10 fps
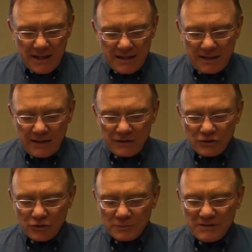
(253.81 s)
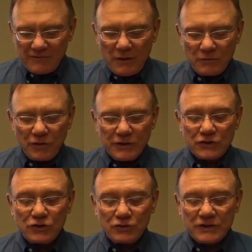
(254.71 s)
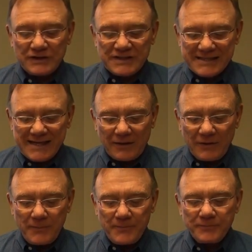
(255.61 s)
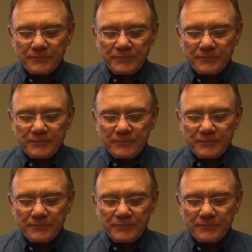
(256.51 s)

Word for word: Uh, in terms of how long it took to sell,